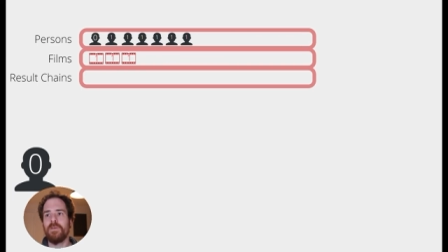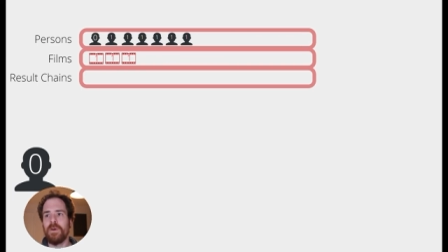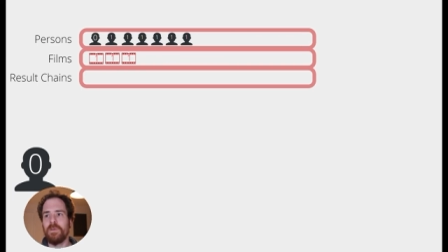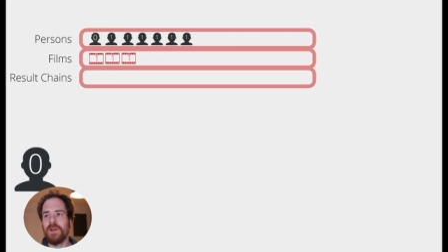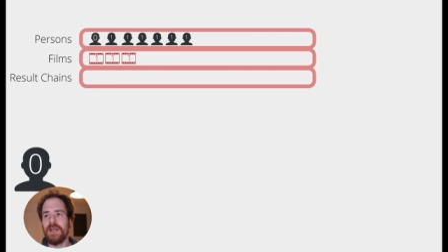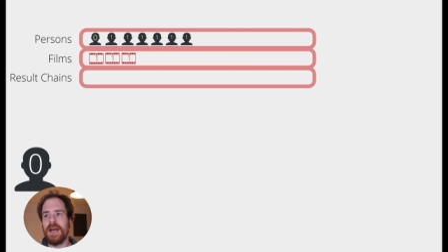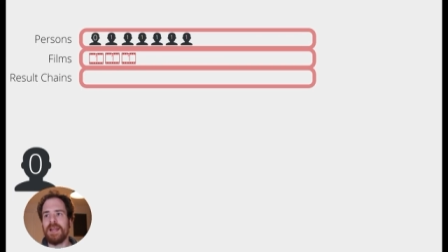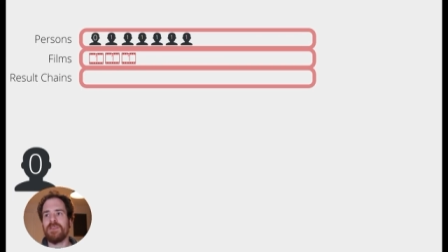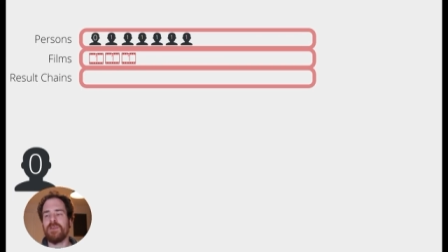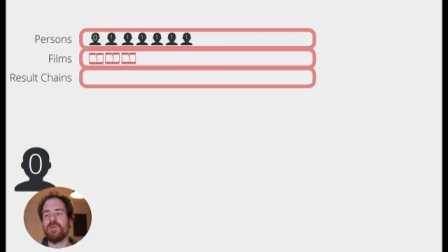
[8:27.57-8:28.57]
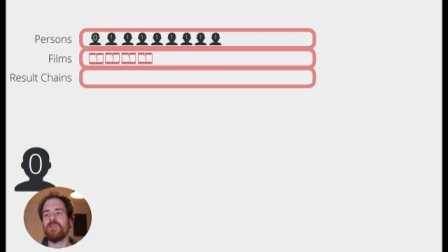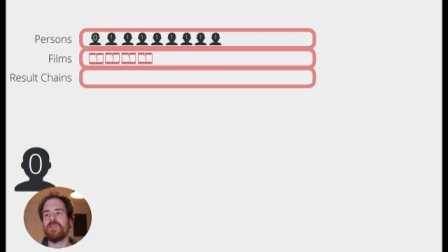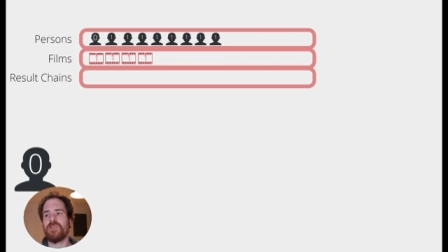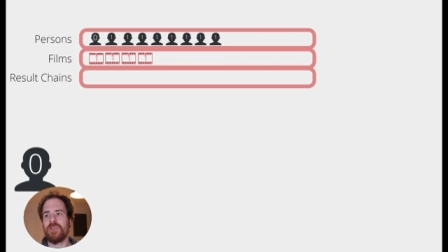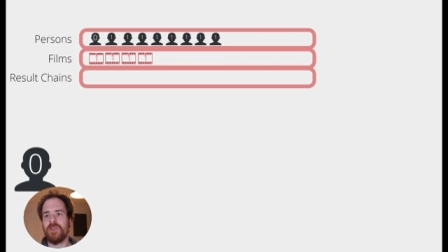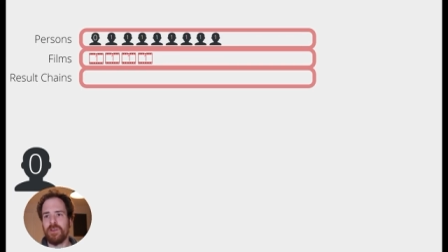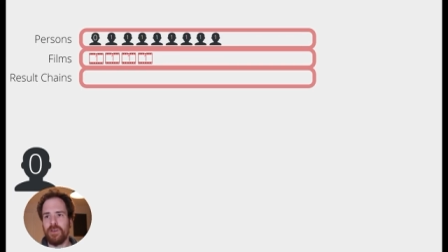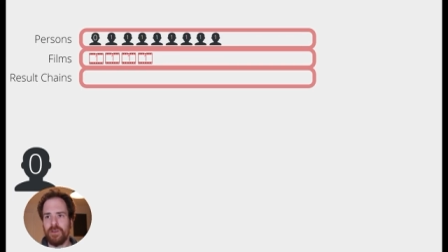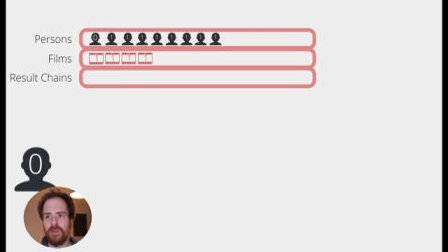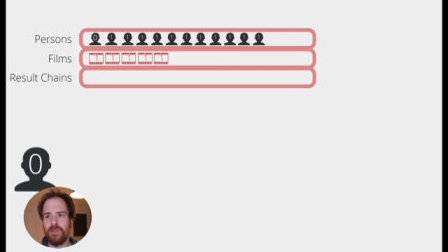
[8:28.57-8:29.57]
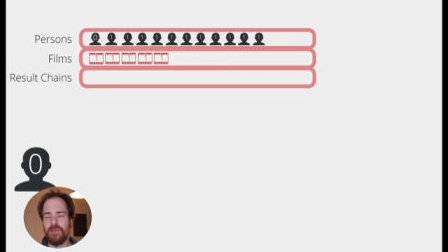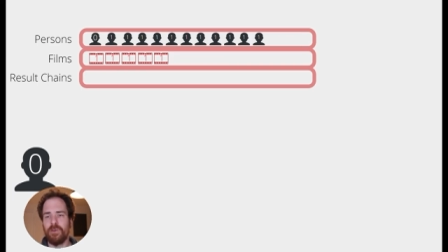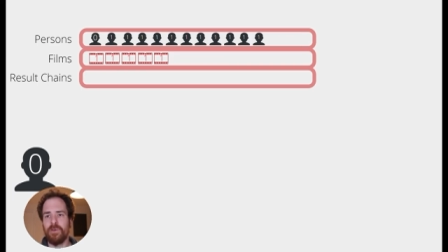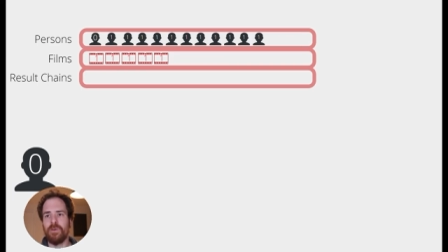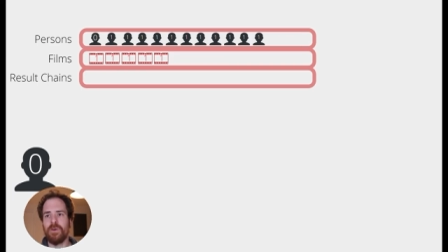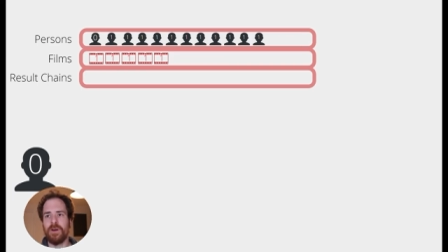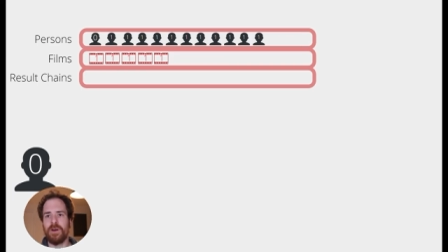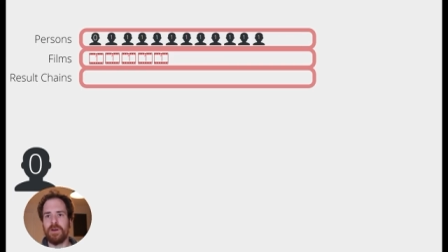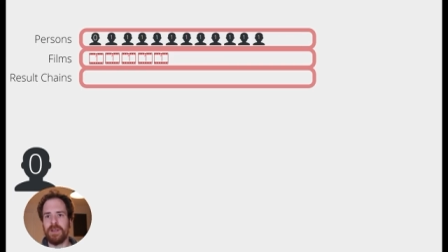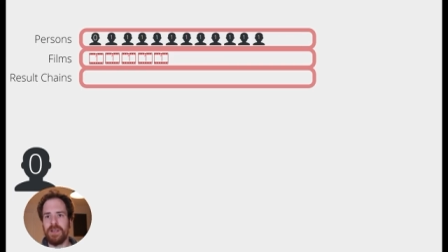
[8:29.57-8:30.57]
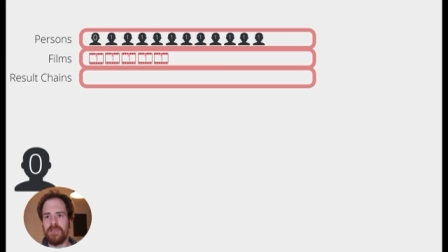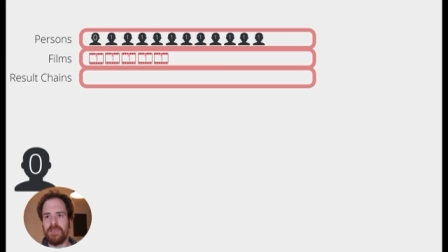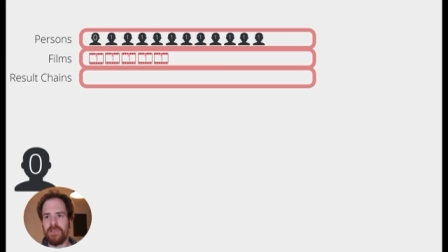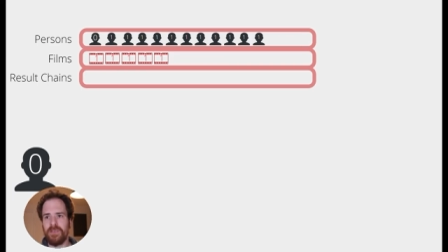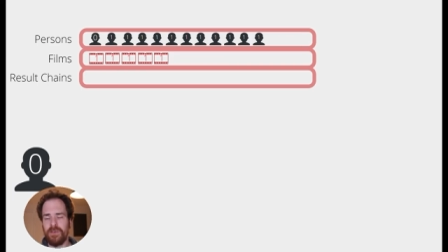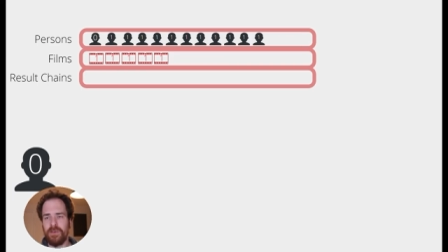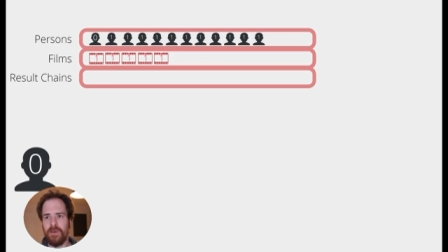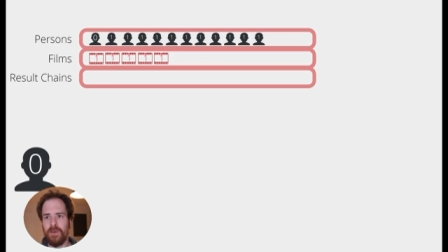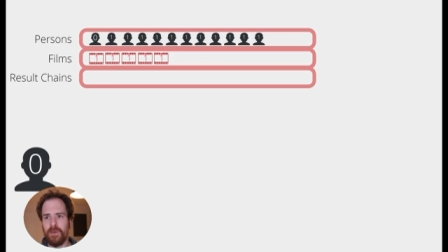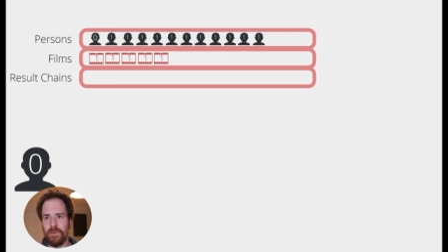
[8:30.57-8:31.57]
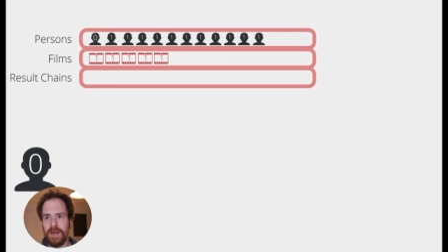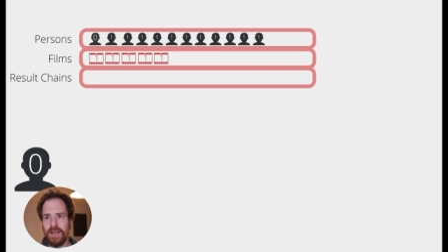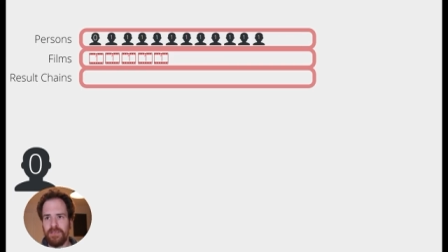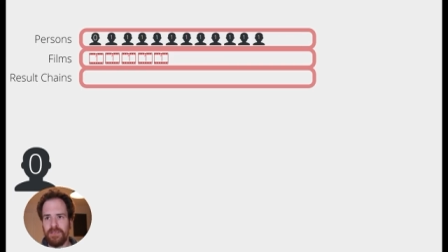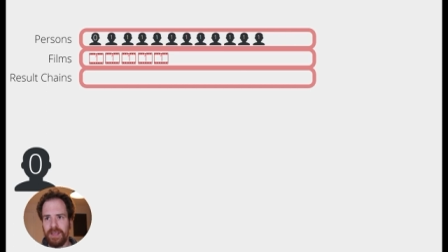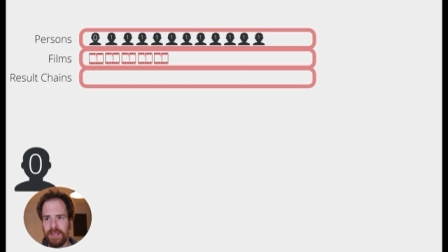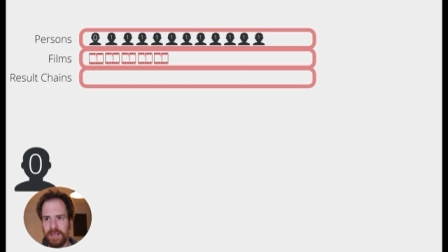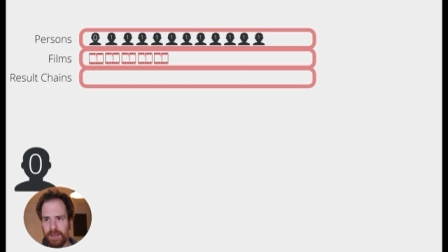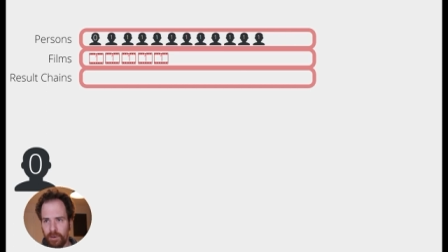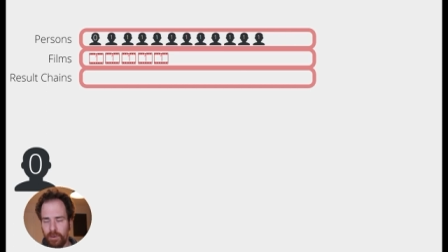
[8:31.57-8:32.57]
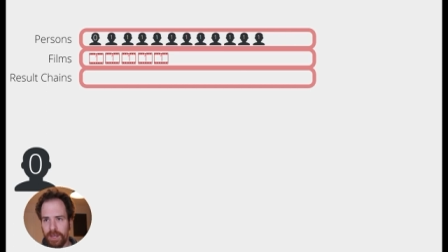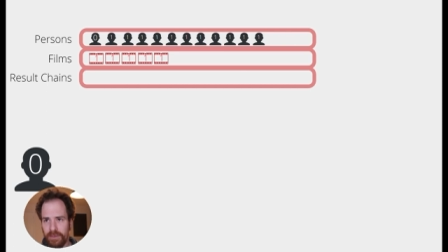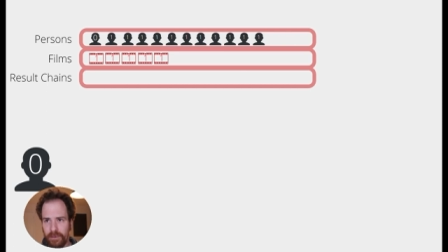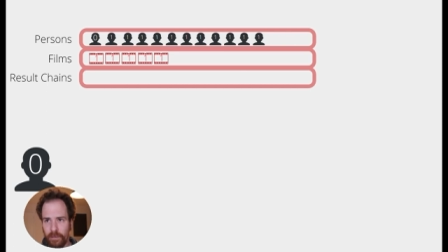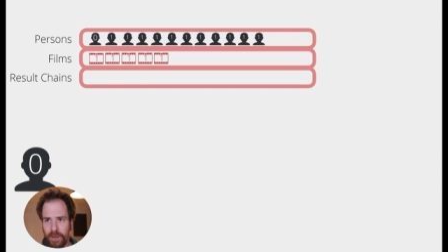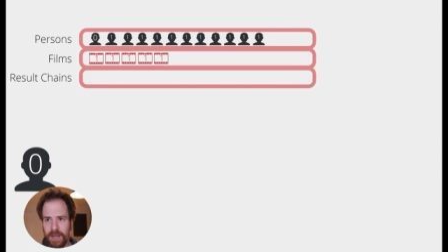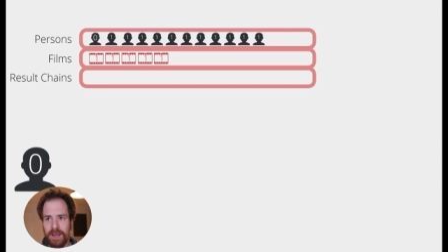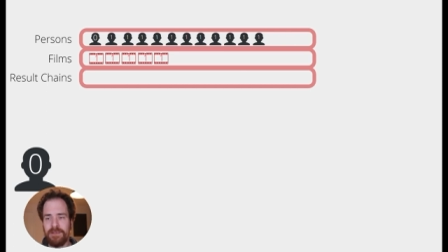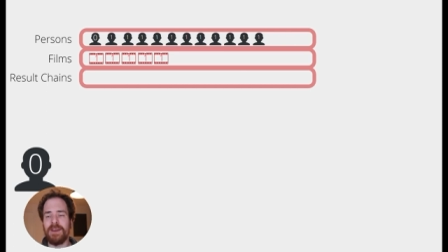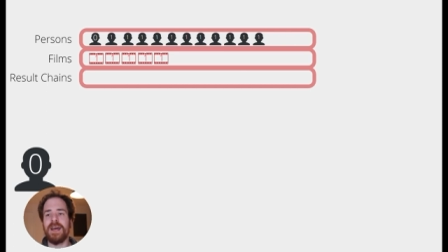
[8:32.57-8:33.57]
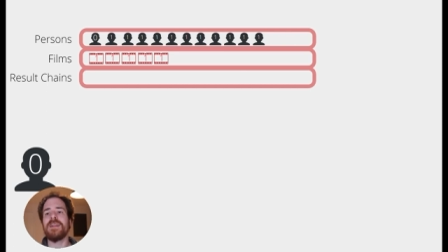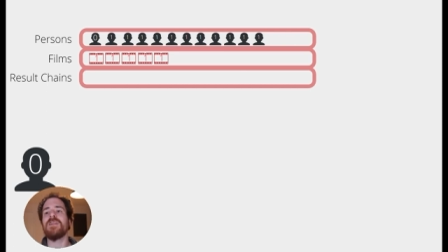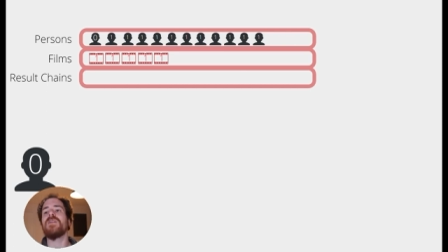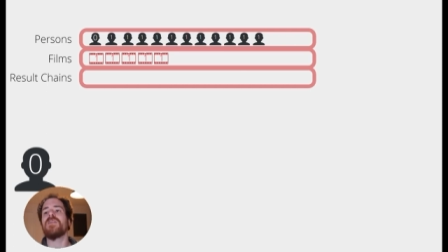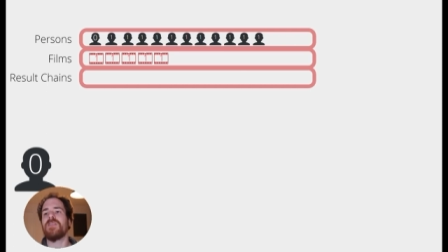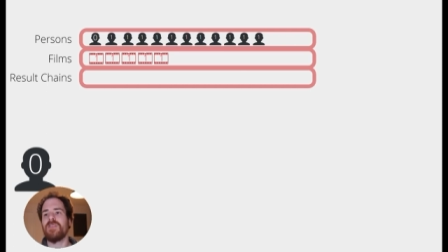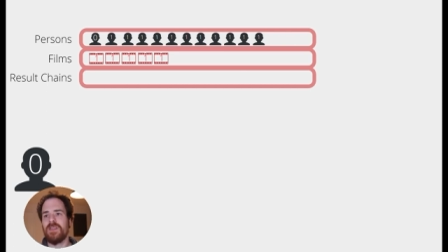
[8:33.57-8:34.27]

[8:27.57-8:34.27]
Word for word: we will add those to our lists, all the while saying like, oh yes, we have handled